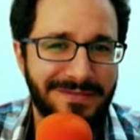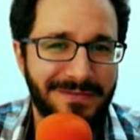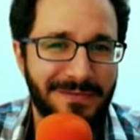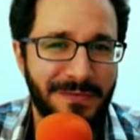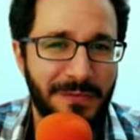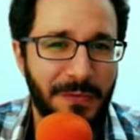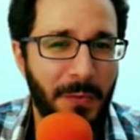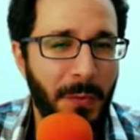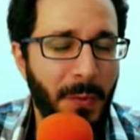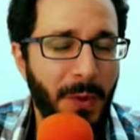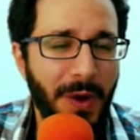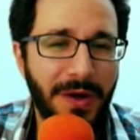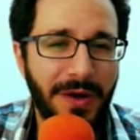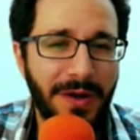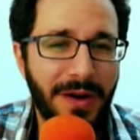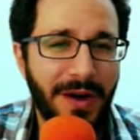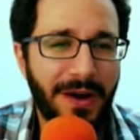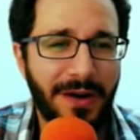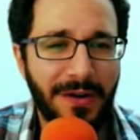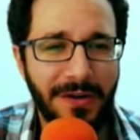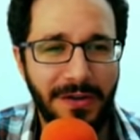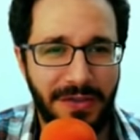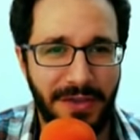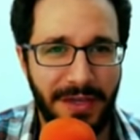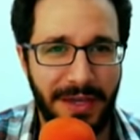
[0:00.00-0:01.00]
what
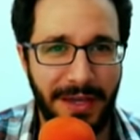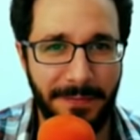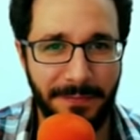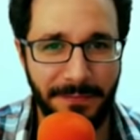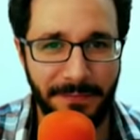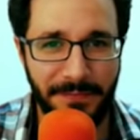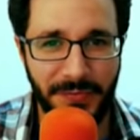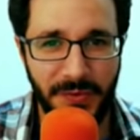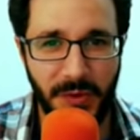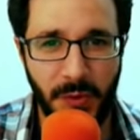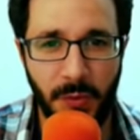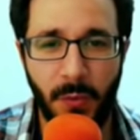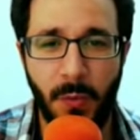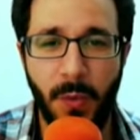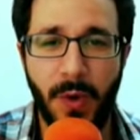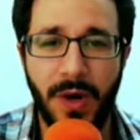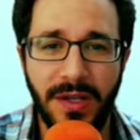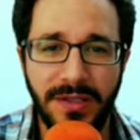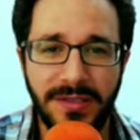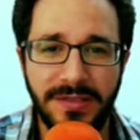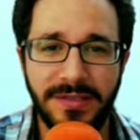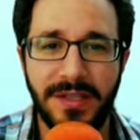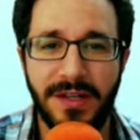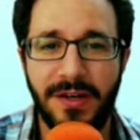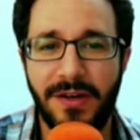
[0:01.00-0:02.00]
are they?
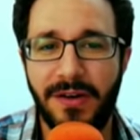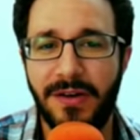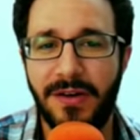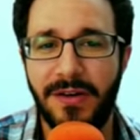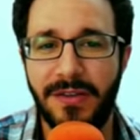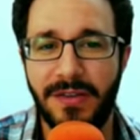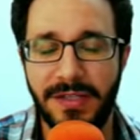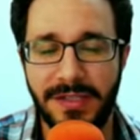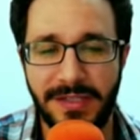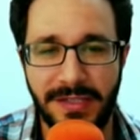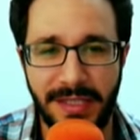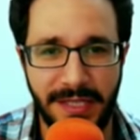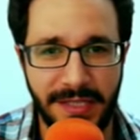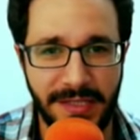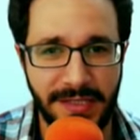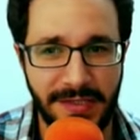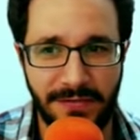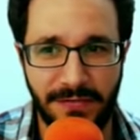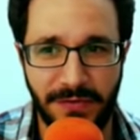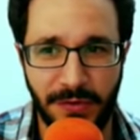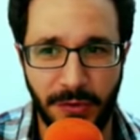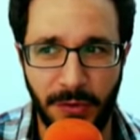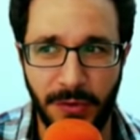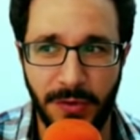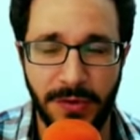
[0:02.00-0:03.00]
What are the 10
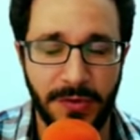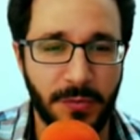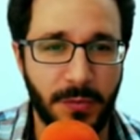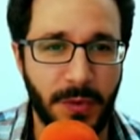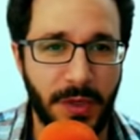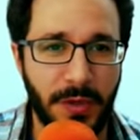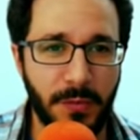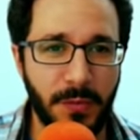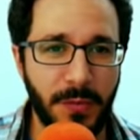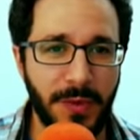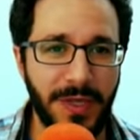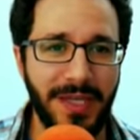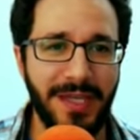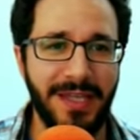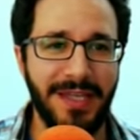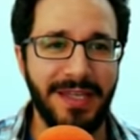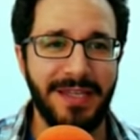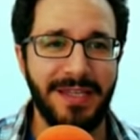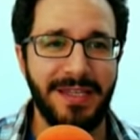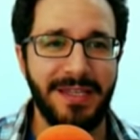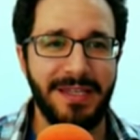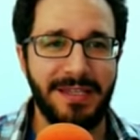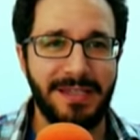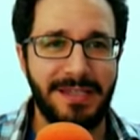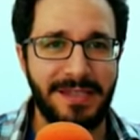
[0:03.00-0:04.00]
Sfirot? When we
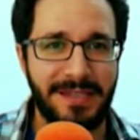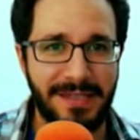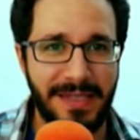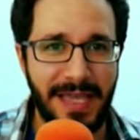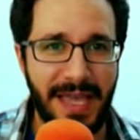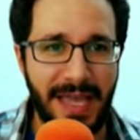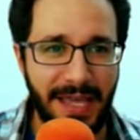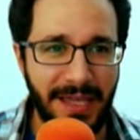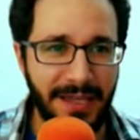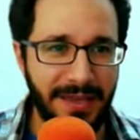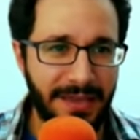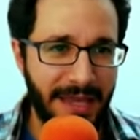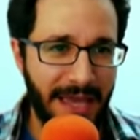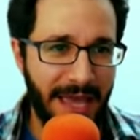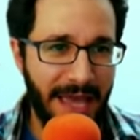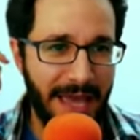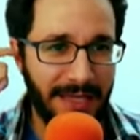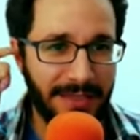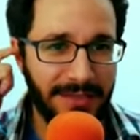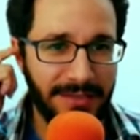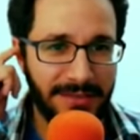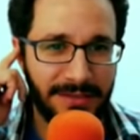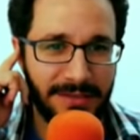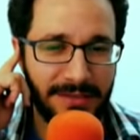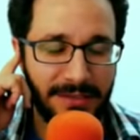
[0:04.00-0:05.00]
say
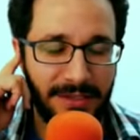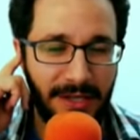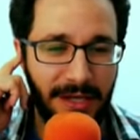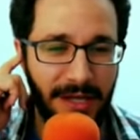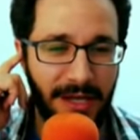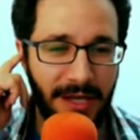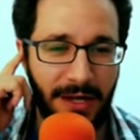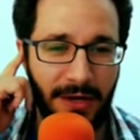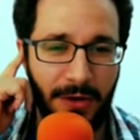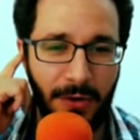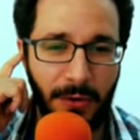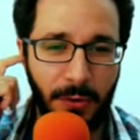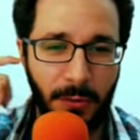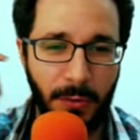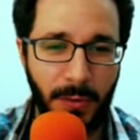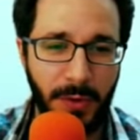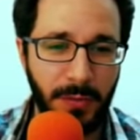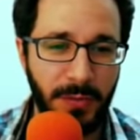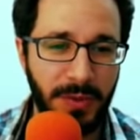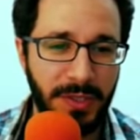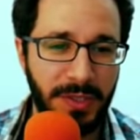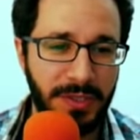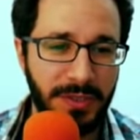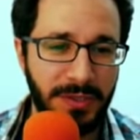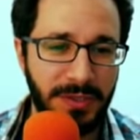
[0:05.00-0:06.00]
that, uh, or when
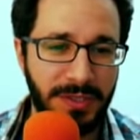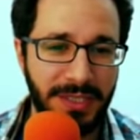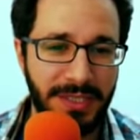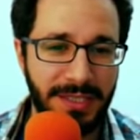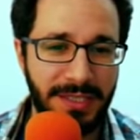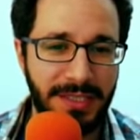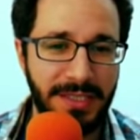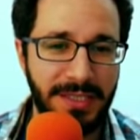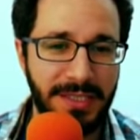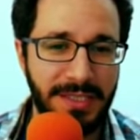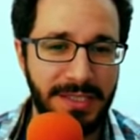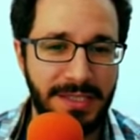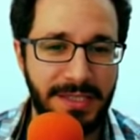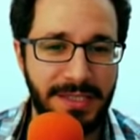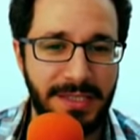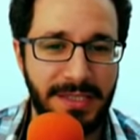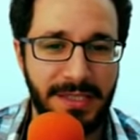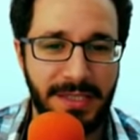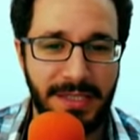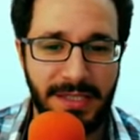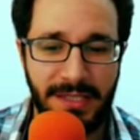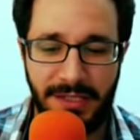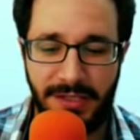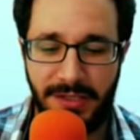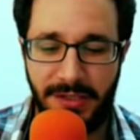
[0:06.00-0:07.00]
we look at this,
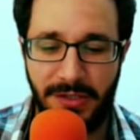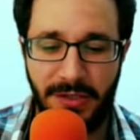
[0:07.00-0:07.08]
you